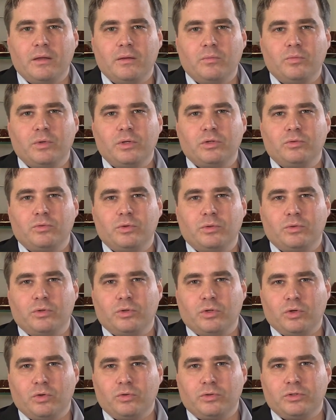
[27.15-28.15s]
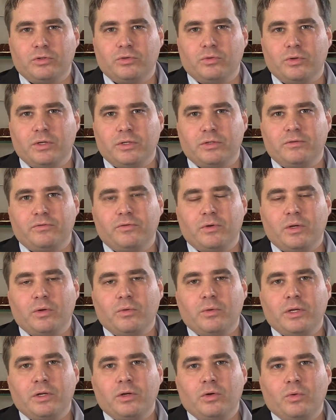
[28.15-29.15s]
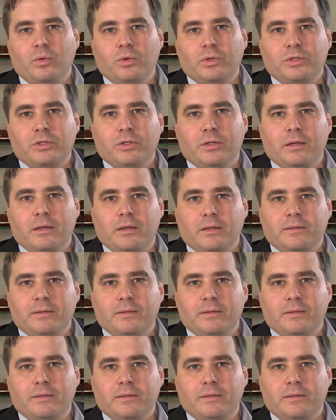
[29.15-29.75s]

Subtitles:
which we will go through in the following course.